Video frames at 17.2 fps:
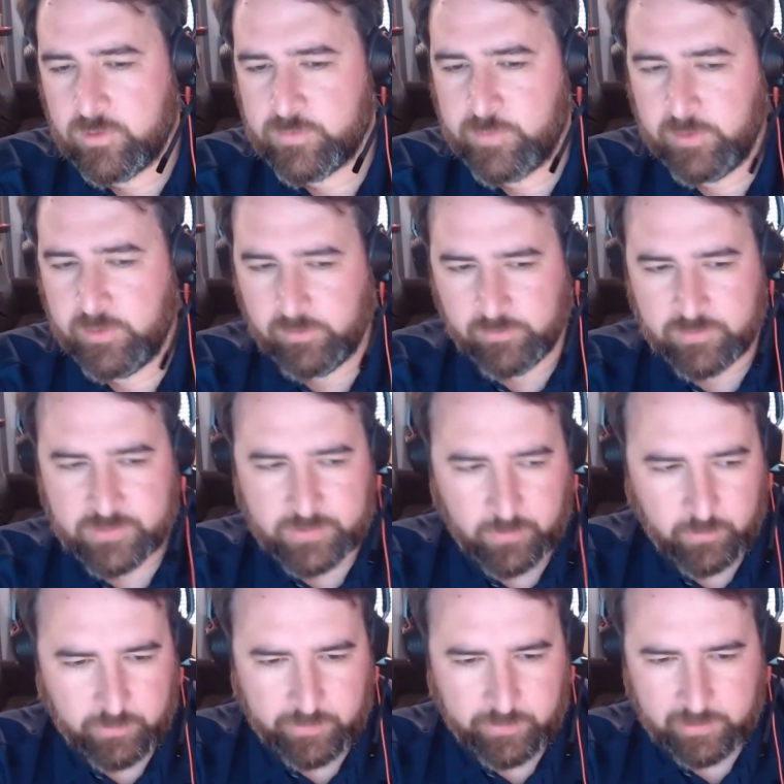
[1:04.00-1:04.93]
was built and
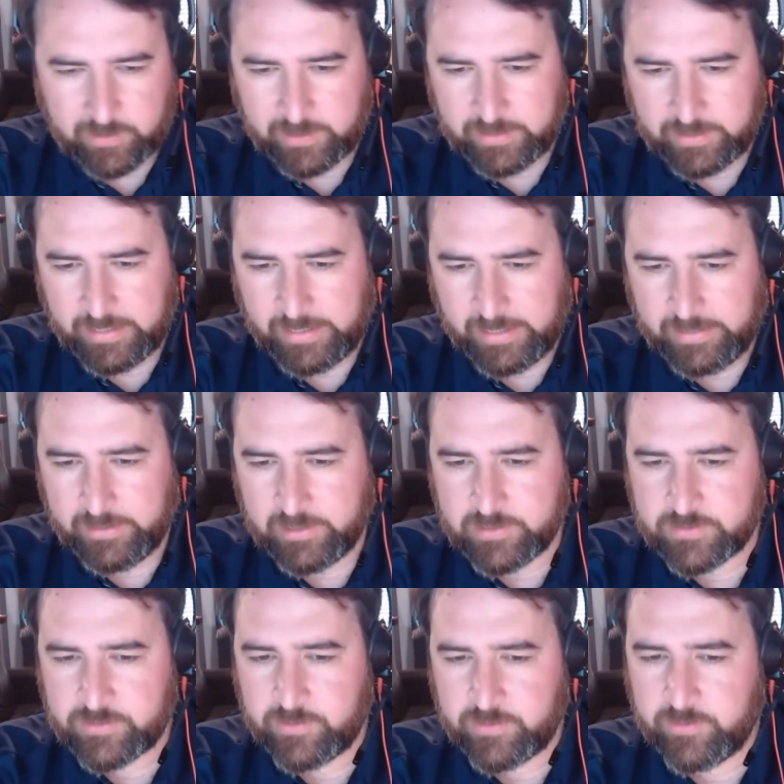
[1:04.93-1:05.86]
sold in the late
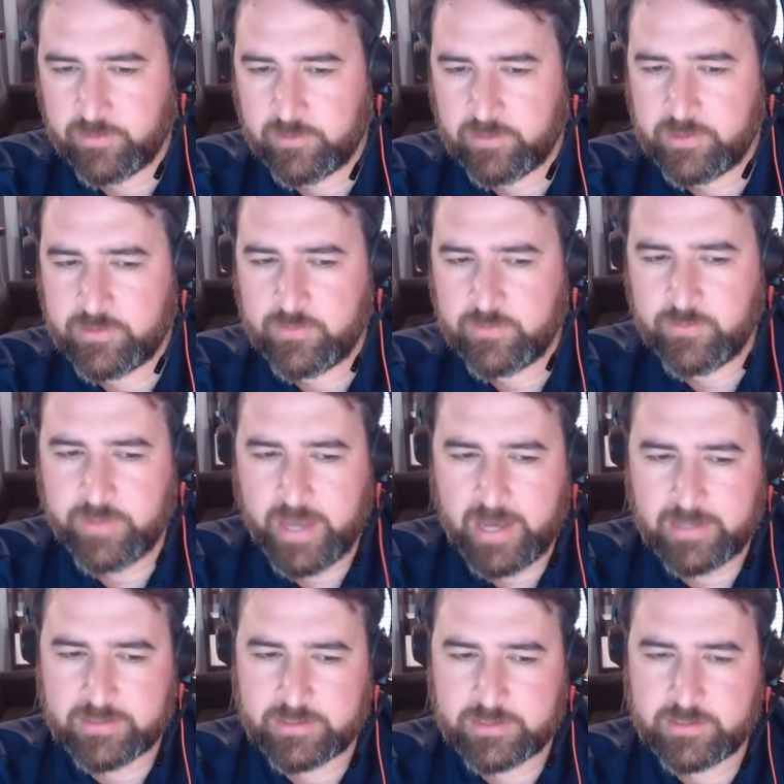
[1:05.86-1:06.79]
90s to the early
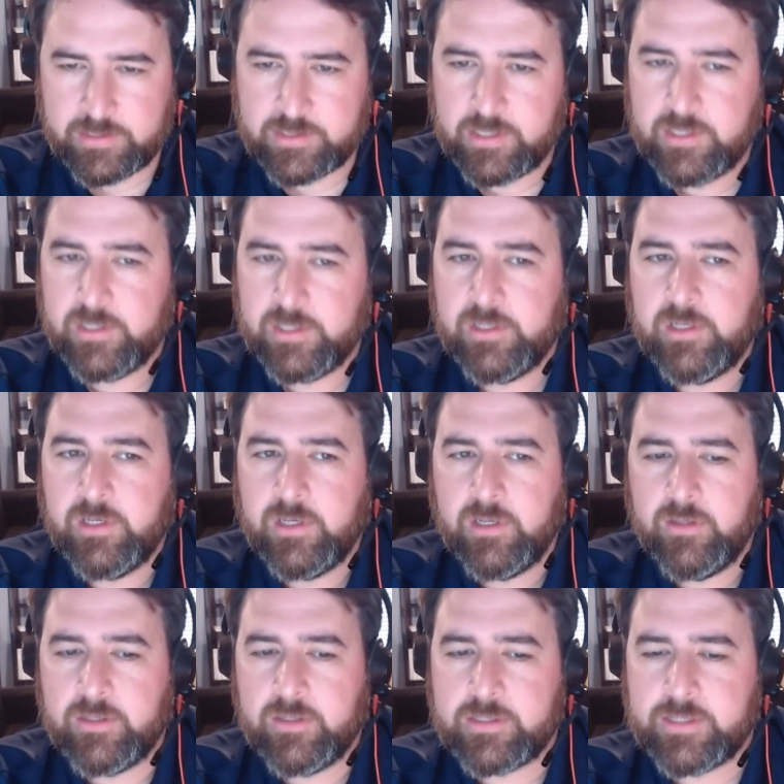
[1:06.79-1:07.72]
2000s.
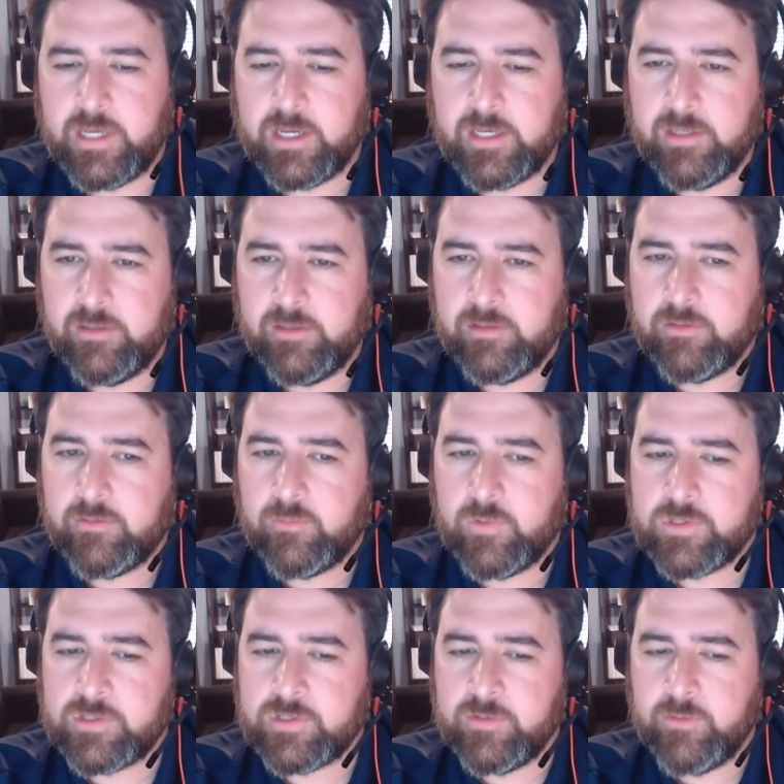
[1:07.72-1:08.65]
The second
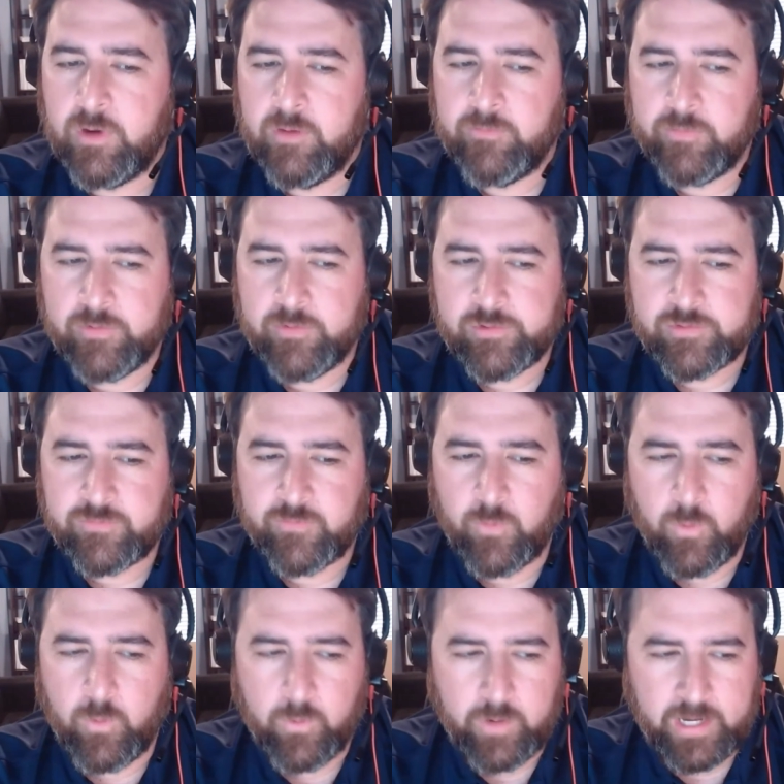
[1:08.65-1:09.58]
was our first
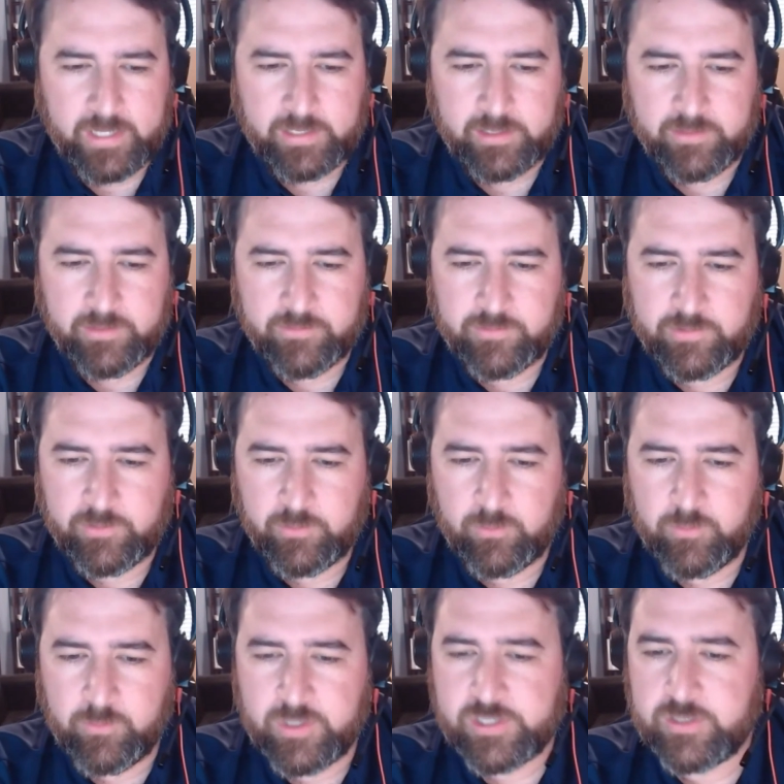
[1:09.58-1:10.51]
foray
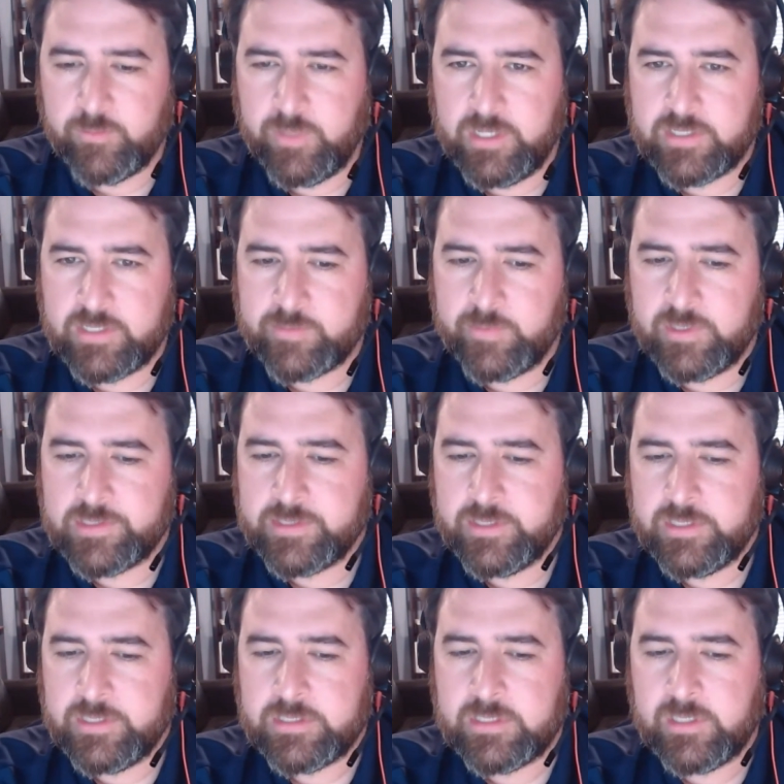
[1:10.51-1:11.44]
into mission-based
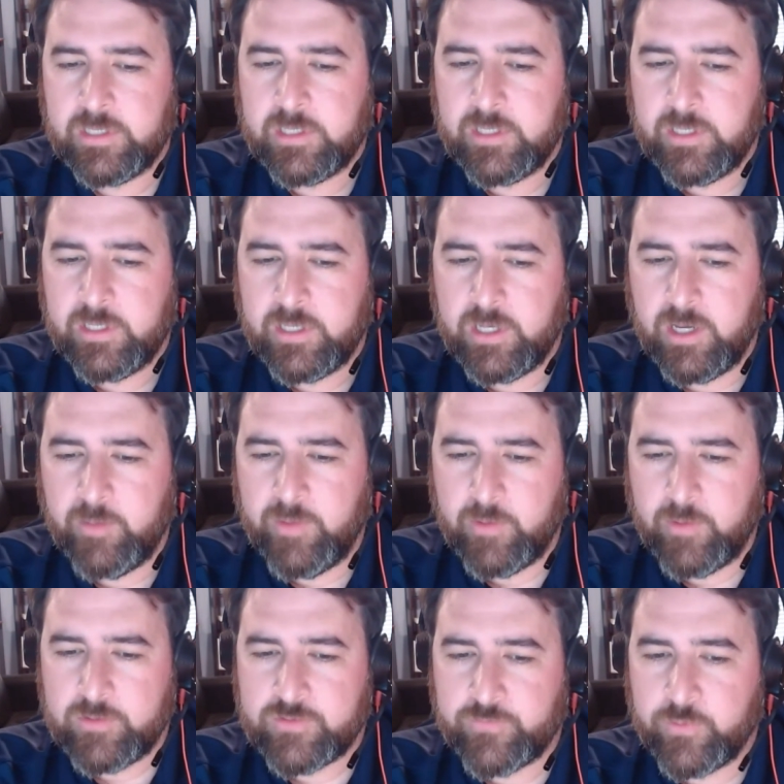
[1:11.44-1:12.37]
business. That
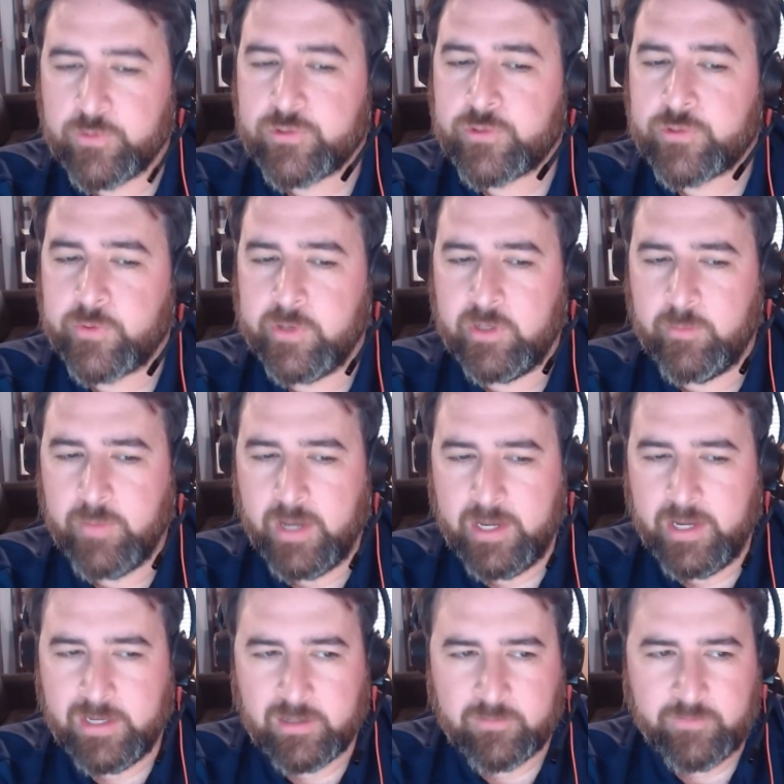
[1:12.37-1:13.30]
was First Green
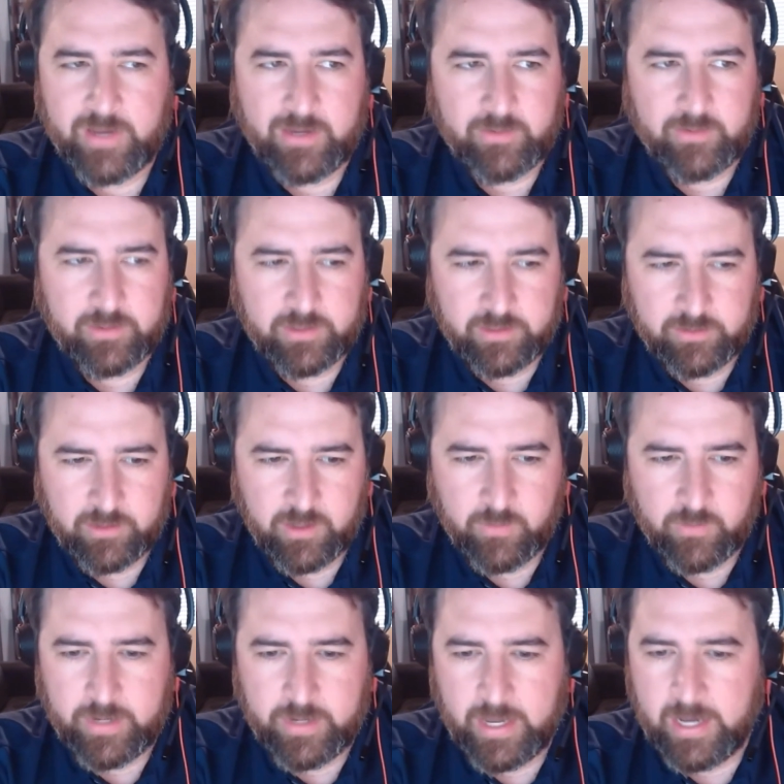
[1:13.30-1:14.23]
Bank, founded in
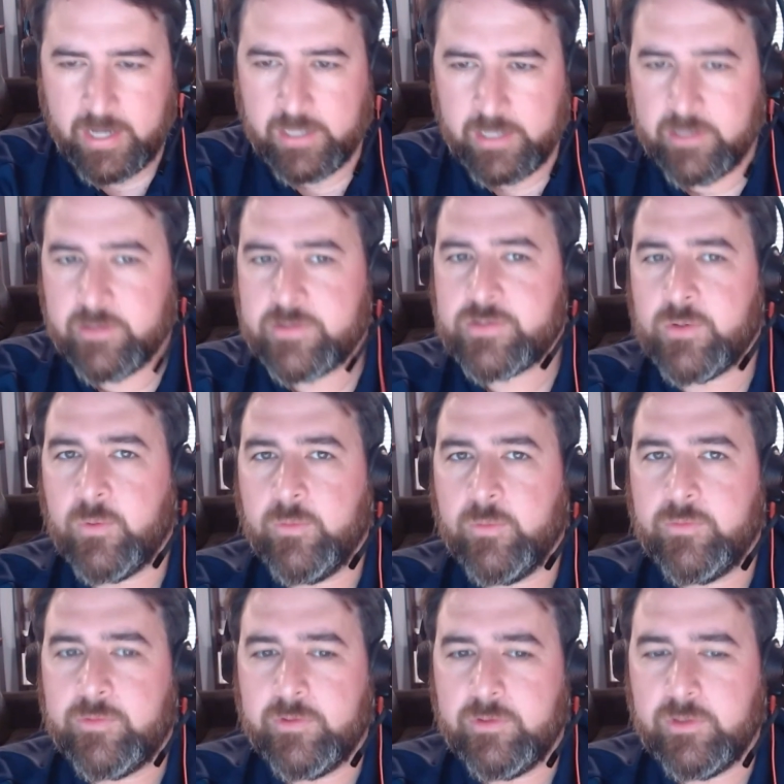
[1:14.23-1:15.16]
2009 and
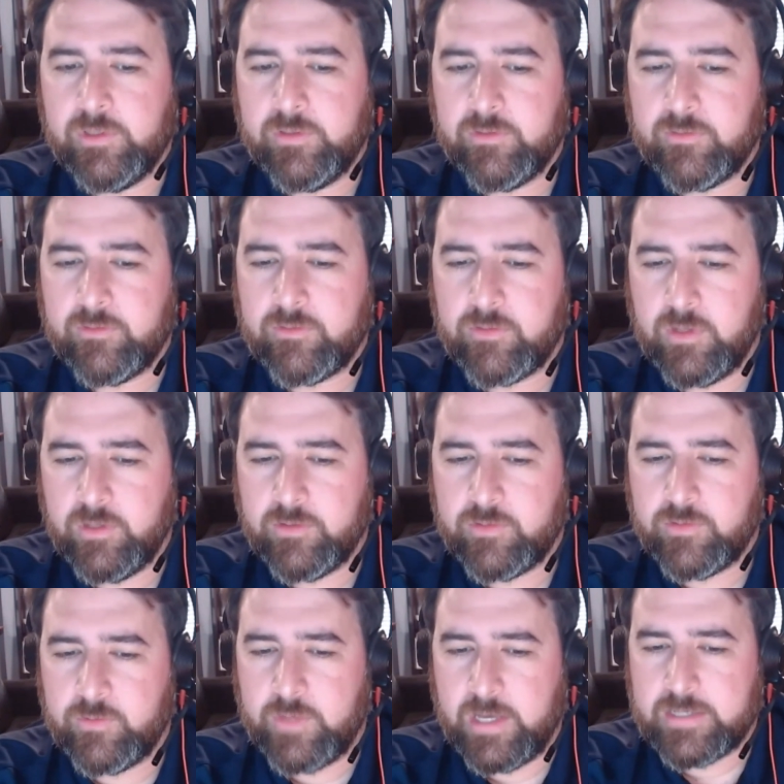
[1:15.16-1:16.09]
sold in
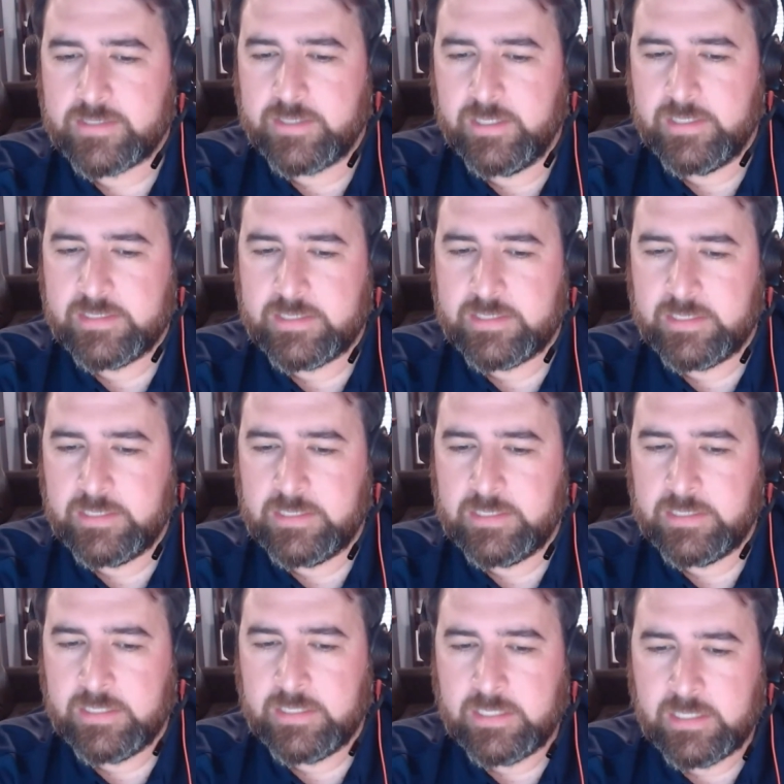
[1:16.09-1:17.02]

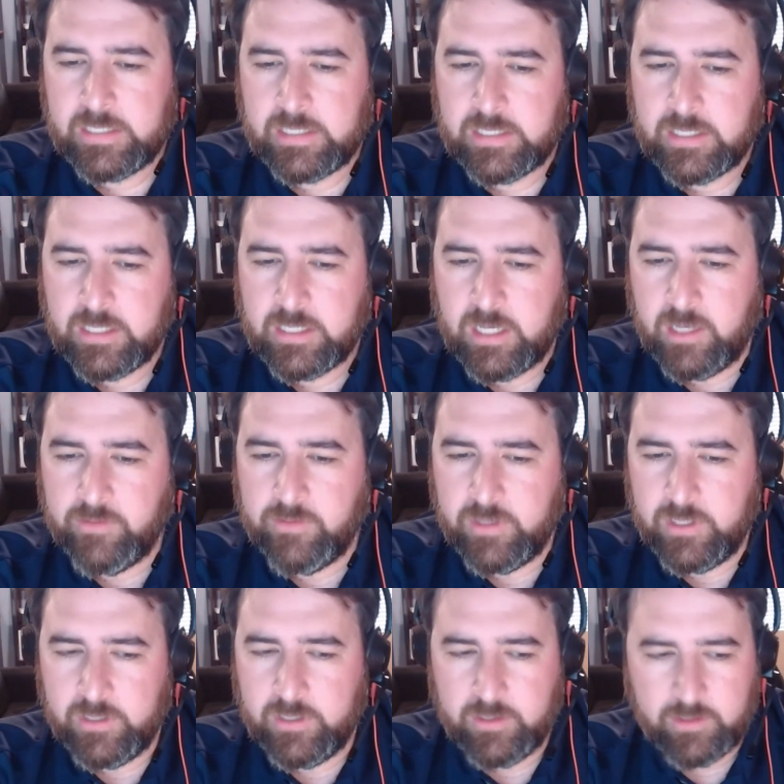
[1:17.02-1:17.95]
2018. And
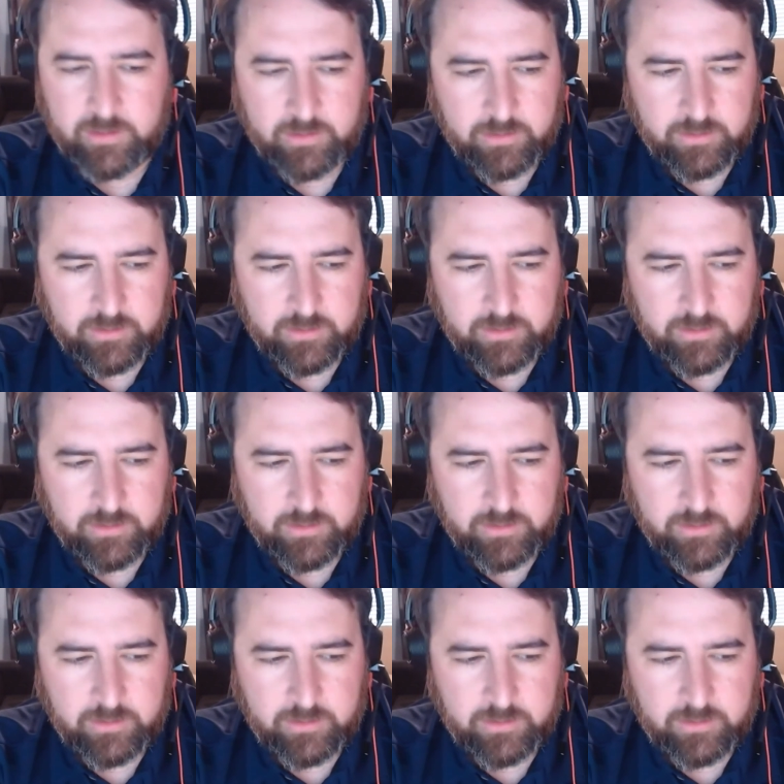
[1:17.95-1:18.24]
then